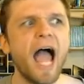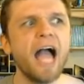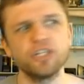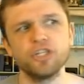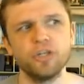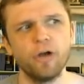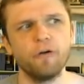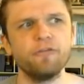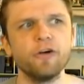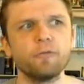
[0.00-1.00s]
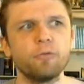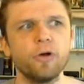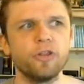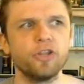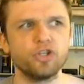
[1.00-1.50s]
I actually do know Phil
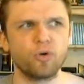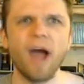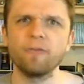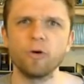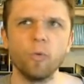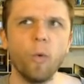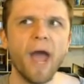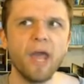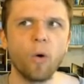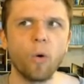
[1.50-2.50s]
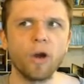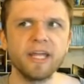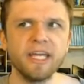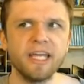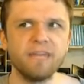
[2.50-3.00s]
put the driver away, or
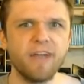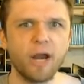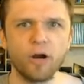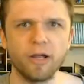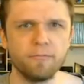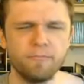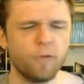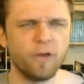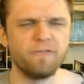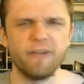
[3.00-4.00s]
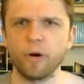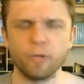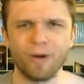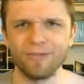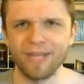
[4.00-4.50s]
he very
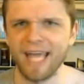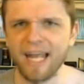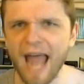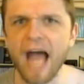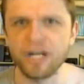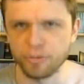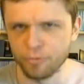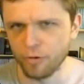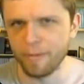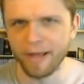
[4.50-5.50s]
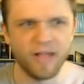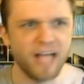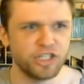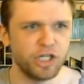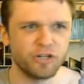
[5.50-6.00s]
rarely hit it at Chapultepec
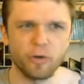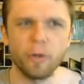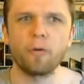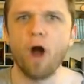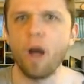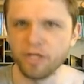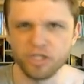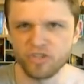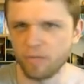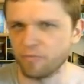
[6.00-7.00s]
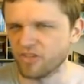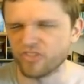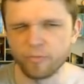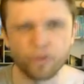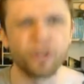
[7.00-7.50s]
last year, so he'll probably do something
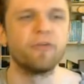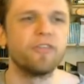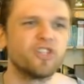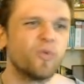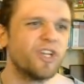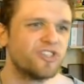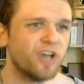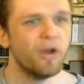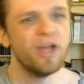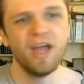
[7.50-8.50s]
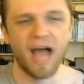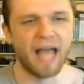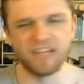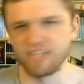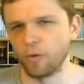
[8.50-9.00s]
similar here this week. So
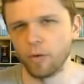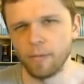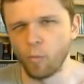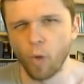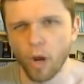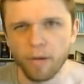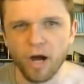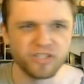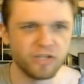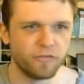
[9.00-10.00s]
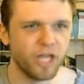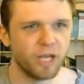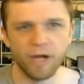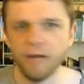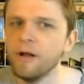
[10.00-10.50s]
I guess that would be one positive
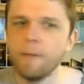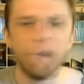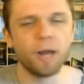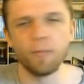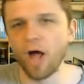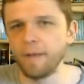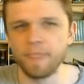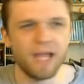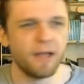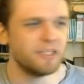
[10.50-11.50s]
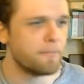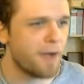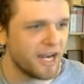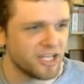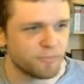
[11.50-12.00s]
thing. But bottom line, he's a
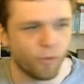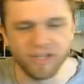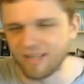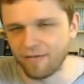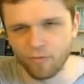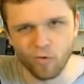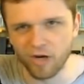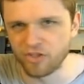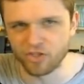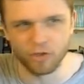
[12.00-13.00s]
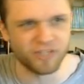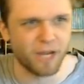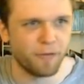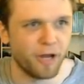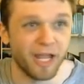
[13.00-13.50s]
minus .71 in the strokes
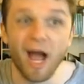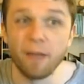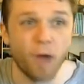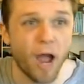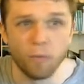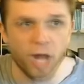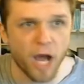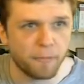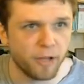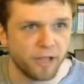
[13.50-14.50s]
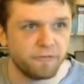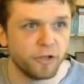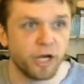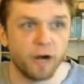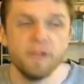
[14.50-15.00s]
gained putting. I would not play
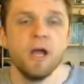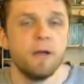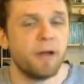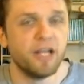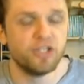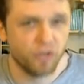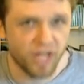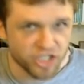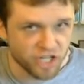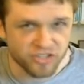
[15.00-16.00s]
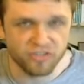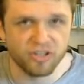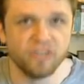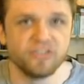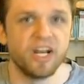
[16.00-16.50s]
Phil here. But I do like Justin
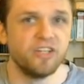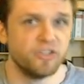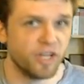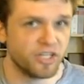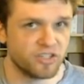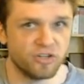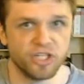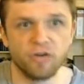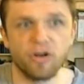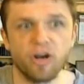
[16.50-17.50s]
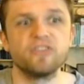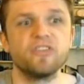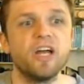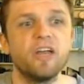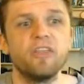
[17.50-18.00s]
Rose and I do like Sergio
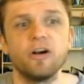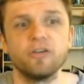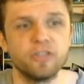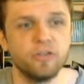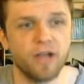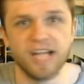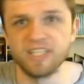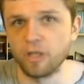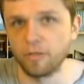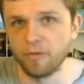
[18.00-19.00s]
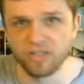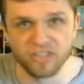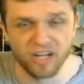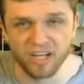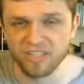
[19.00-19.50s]
Garcia. They're two guys that their ball
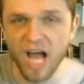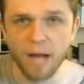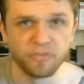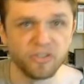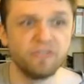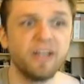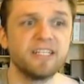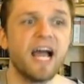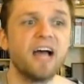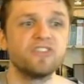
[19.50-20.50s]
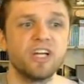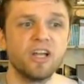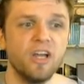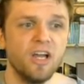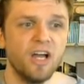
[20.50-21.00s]
striking is absolutely
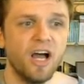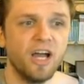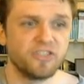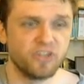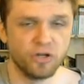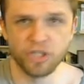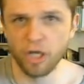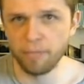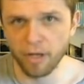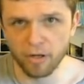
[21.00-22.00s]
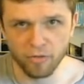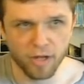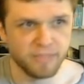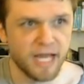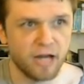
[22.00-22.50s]
fantastic. Sergio putter
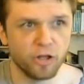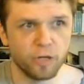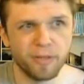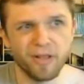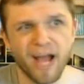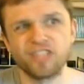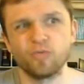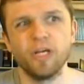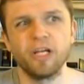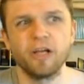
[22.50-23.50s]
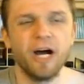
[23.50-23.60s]
let him down a little bit last week.